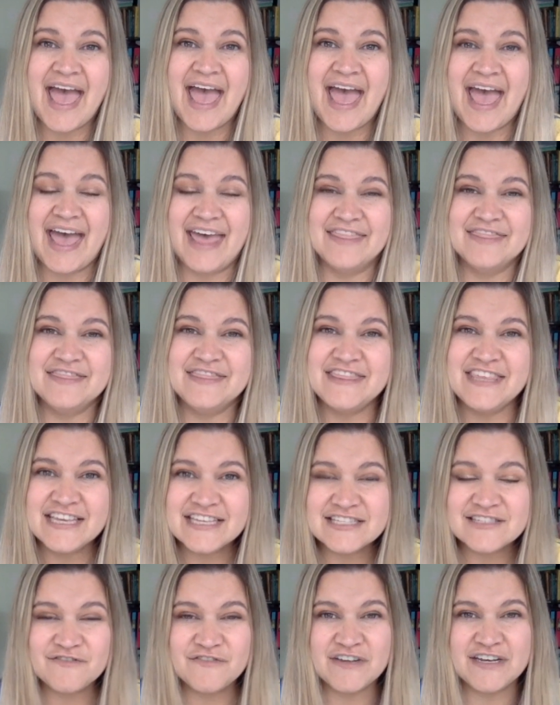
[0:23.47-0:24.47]
And
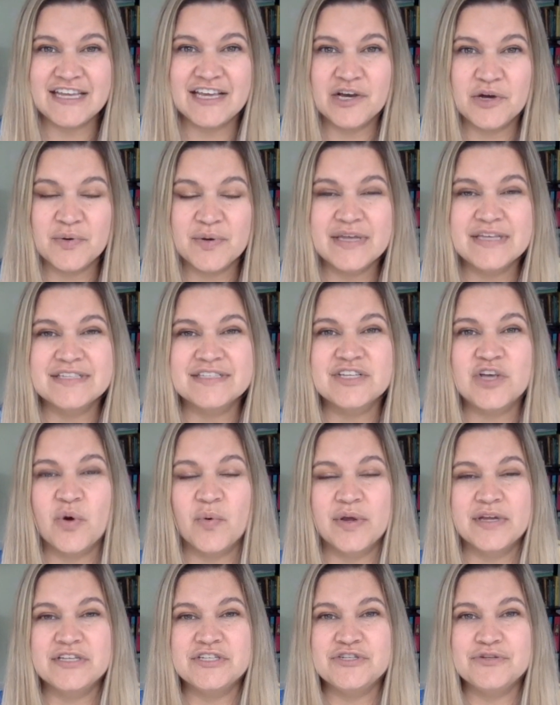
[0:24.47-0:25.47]
this video is
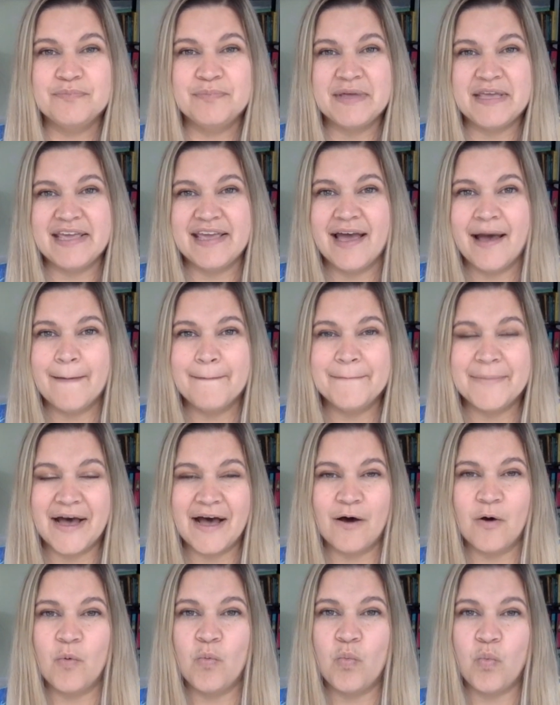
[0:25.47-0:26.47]
going to be
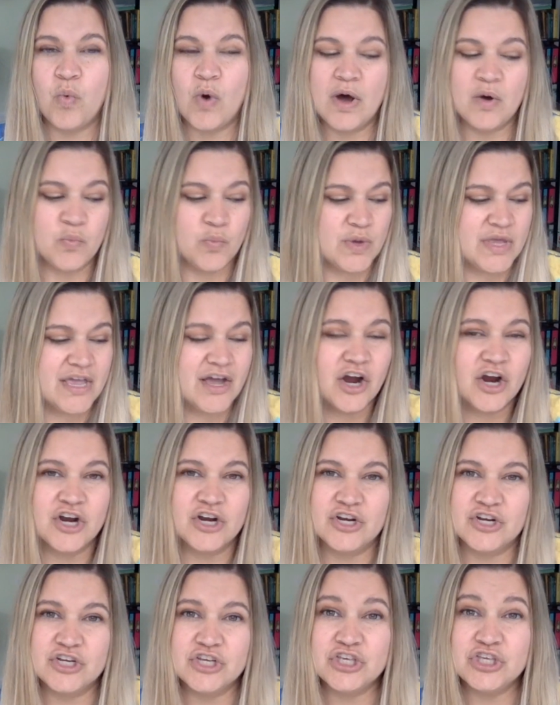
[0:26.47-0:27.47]
about what we
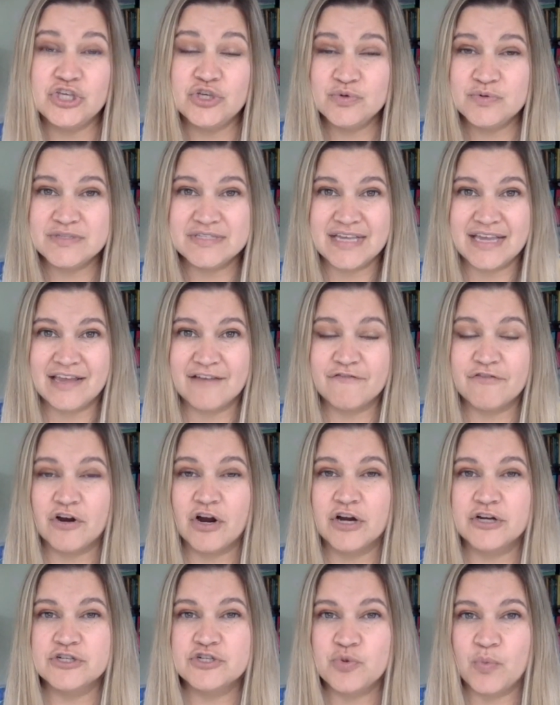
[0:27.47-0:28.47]
are using for
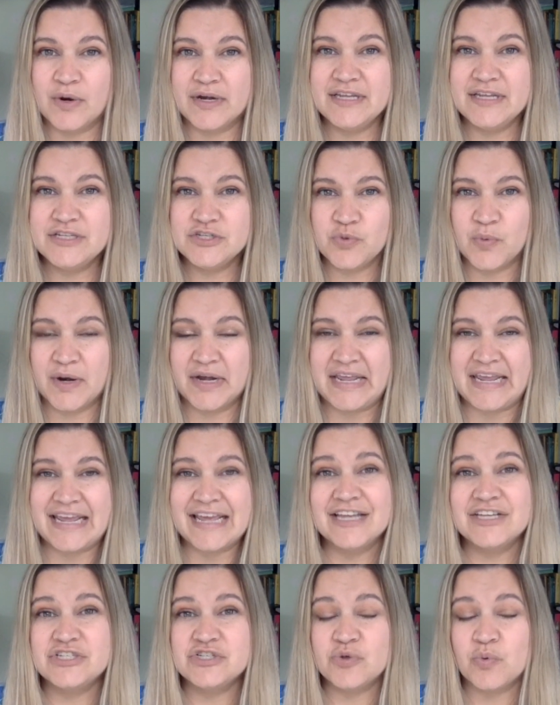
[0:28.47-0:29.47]
our
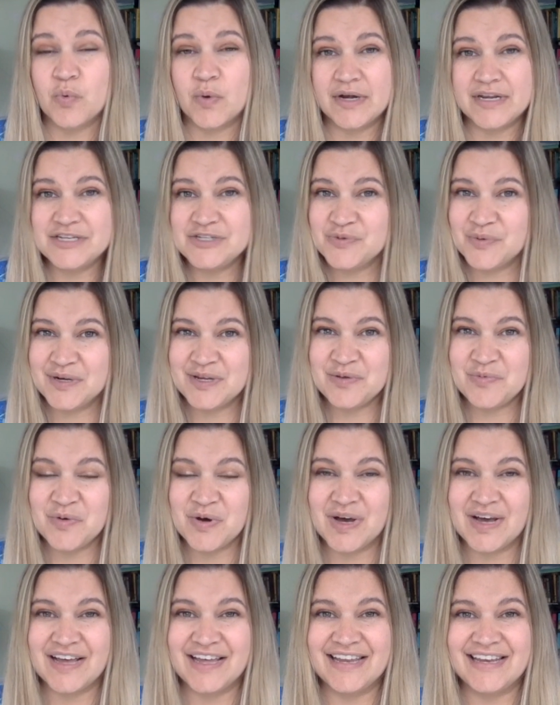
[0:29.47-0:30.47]

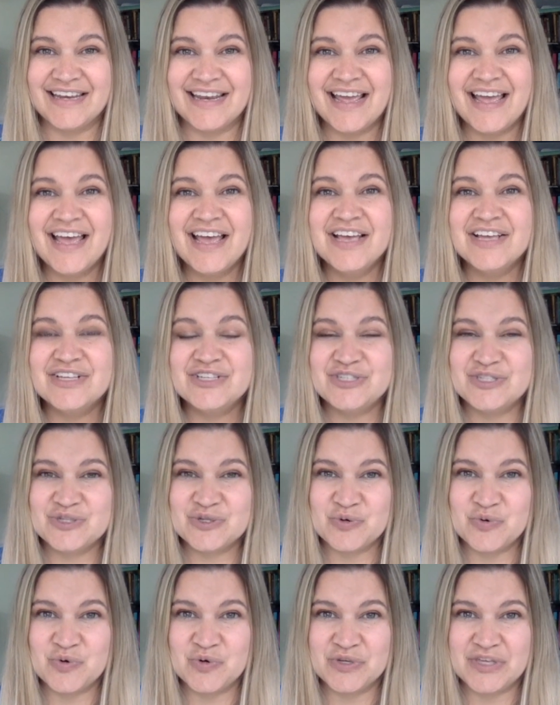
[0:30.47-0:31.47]
2020-2021
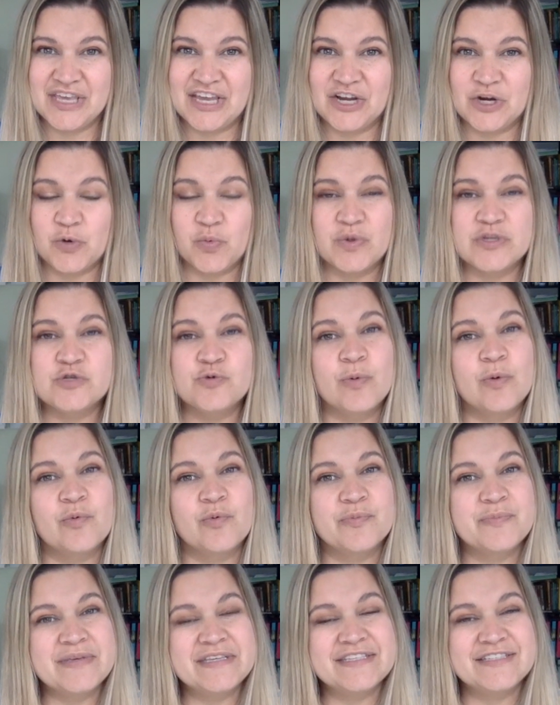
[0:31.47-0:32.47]
school year, which we will
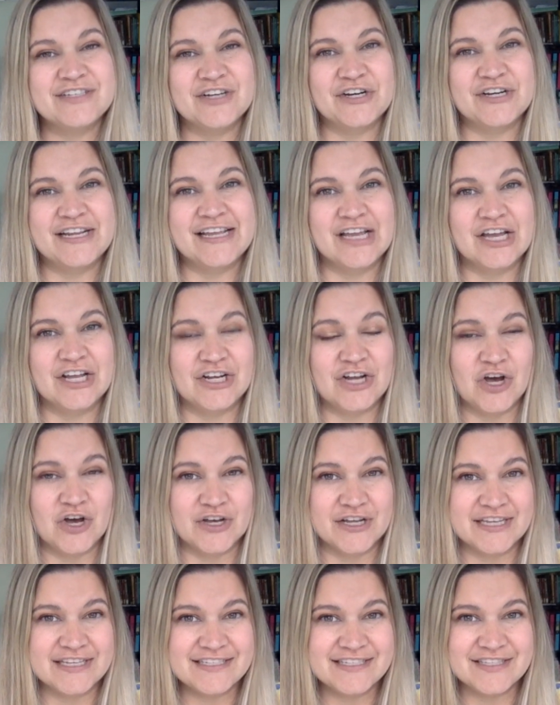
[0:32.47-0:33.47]
be starting on
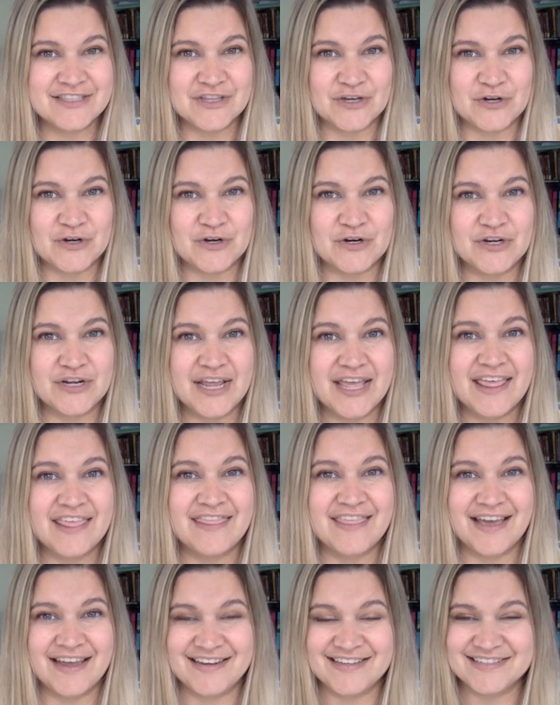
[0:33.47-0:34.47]
August 3rd.
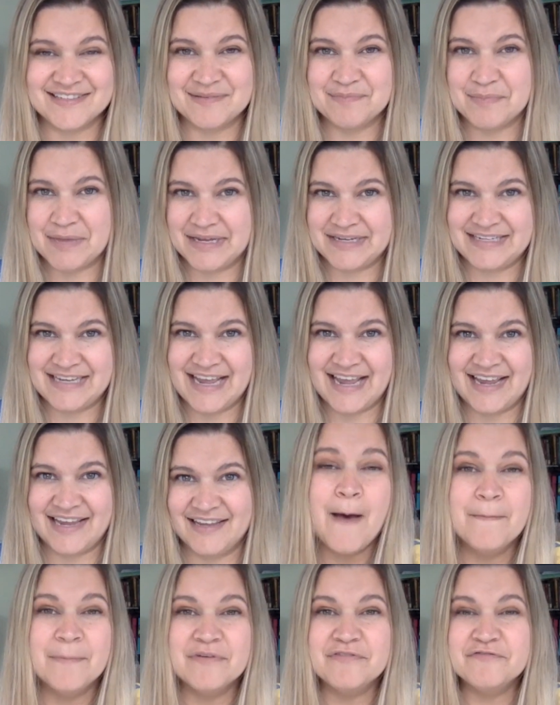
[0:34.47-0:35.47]
That is a Monday.
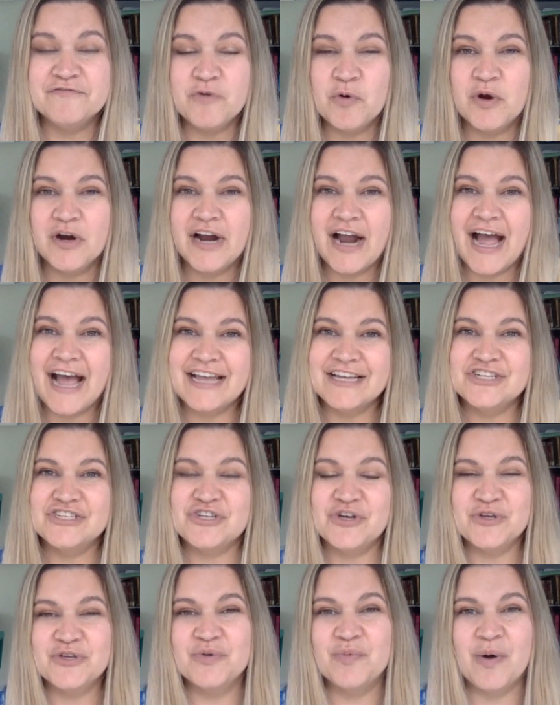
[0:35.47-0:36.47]
Before I
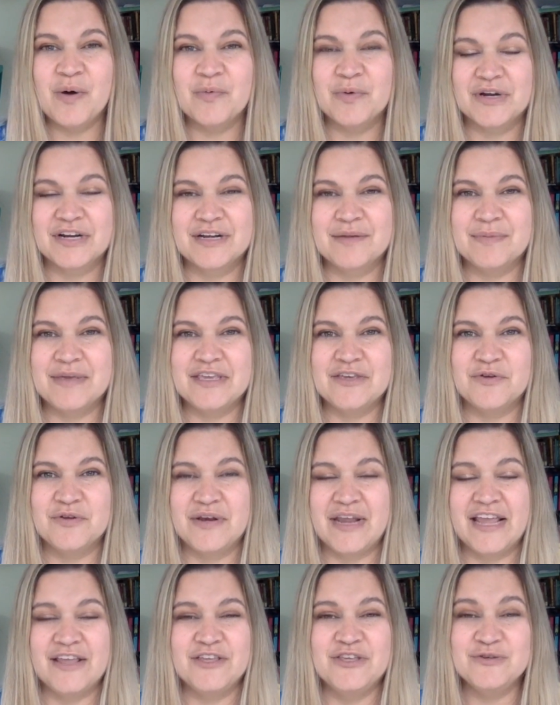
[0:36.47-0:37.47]
show you what we're going to
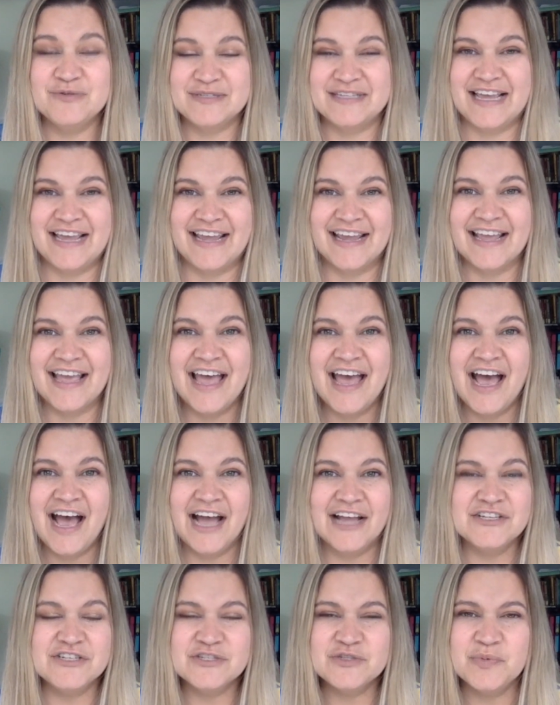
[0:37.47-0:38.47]
be using,
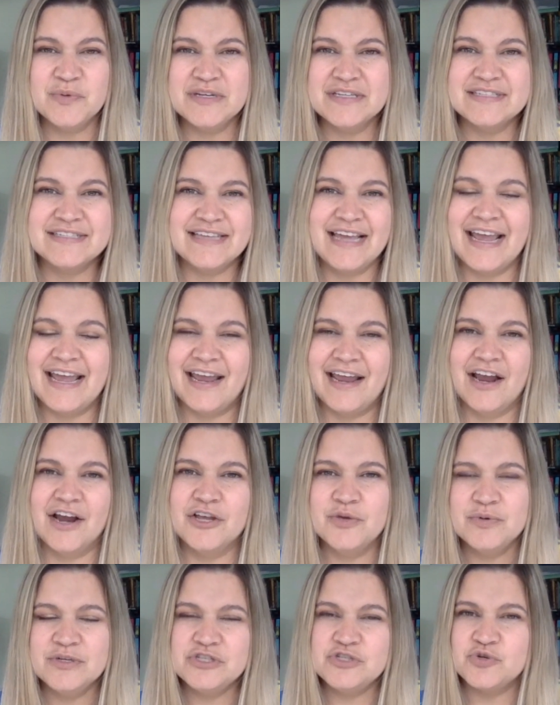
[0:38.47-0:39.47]
I just want to say, are
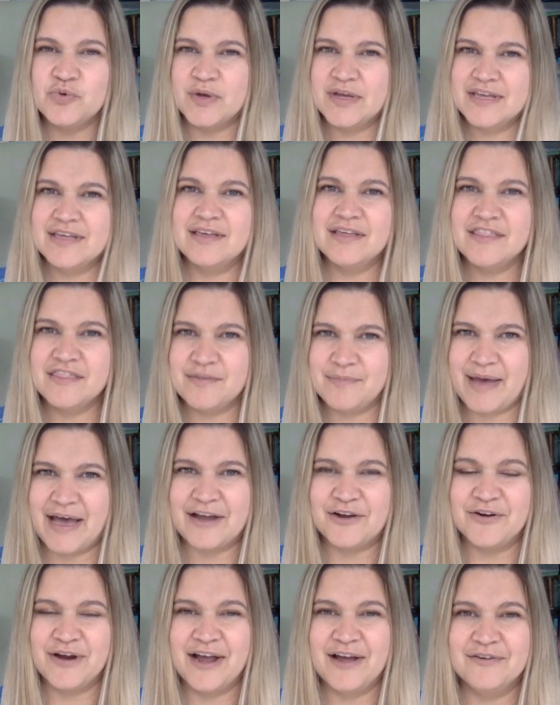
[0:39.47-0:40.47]
you enjoying the
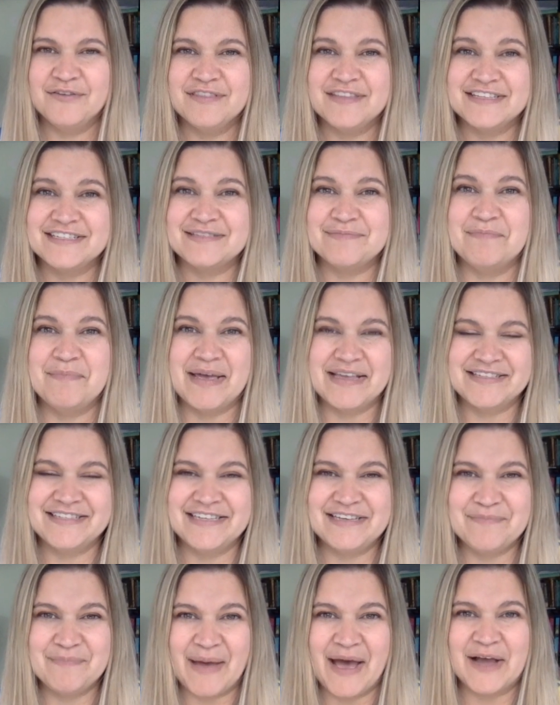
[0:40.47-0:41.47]
background, this
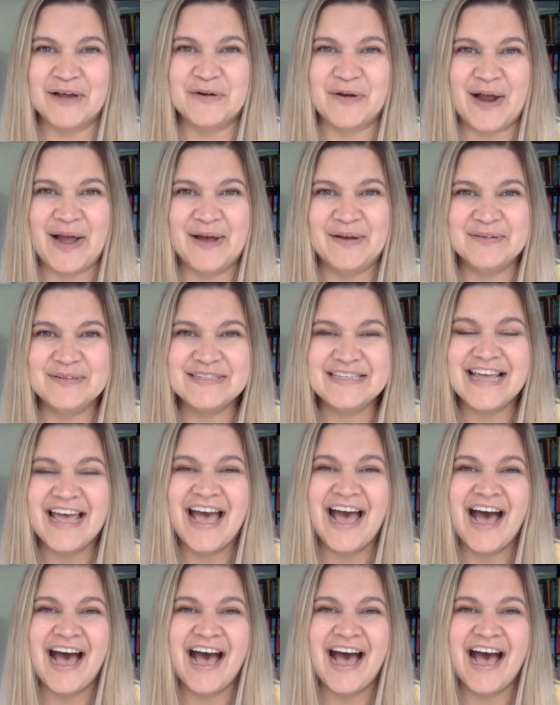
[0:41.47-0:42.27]
messy background?